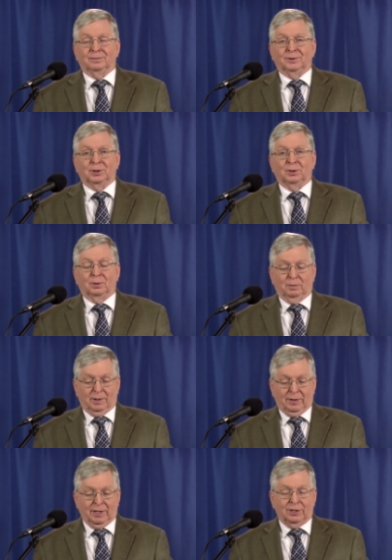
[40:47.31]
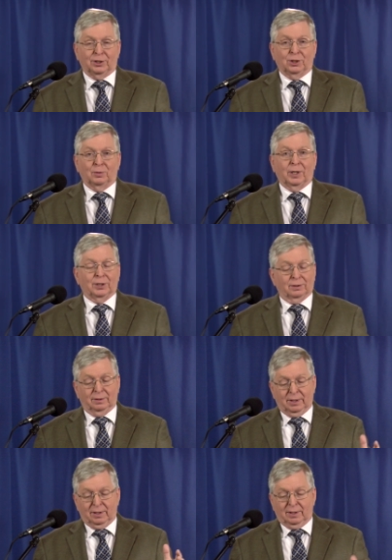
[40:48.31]
So, in that
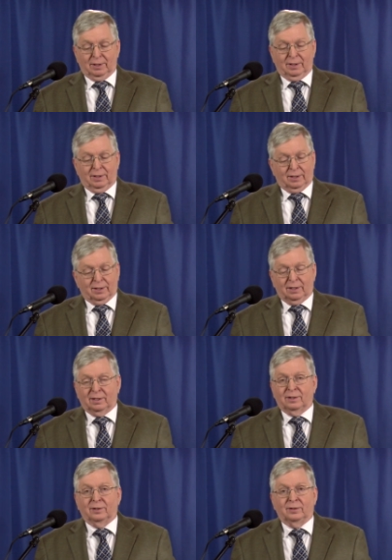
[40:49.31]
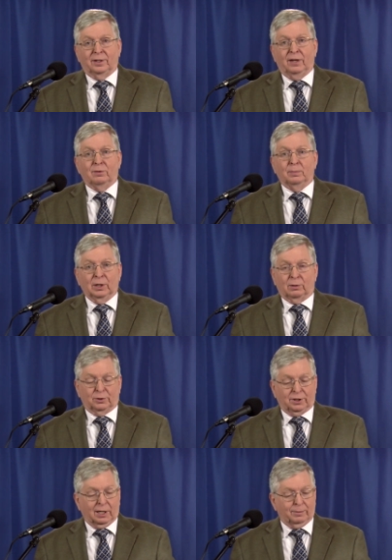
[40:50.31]
situation, uh, even
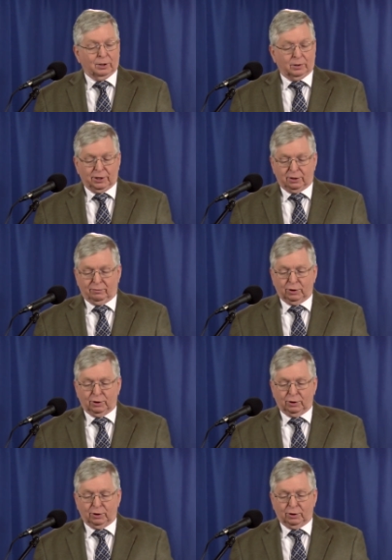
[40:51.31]
miracles can't be trusted.